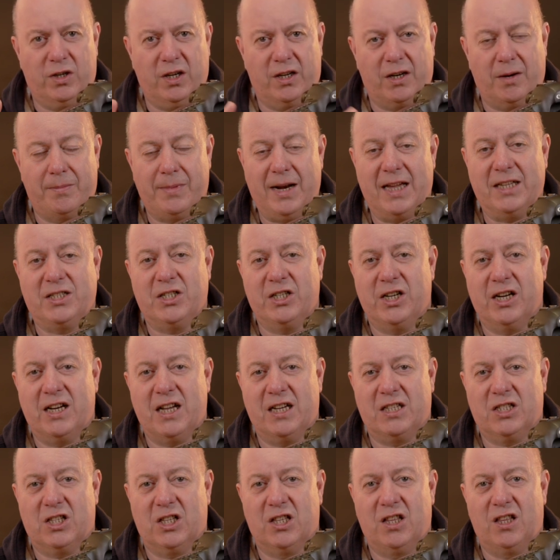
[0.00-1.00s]
and I'm letting
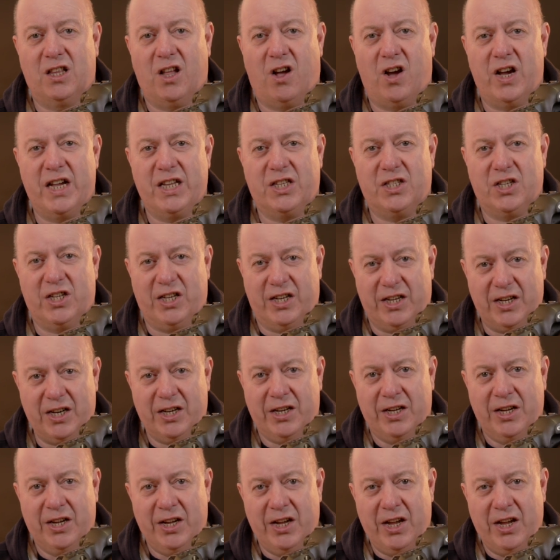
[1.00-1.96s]
less light in,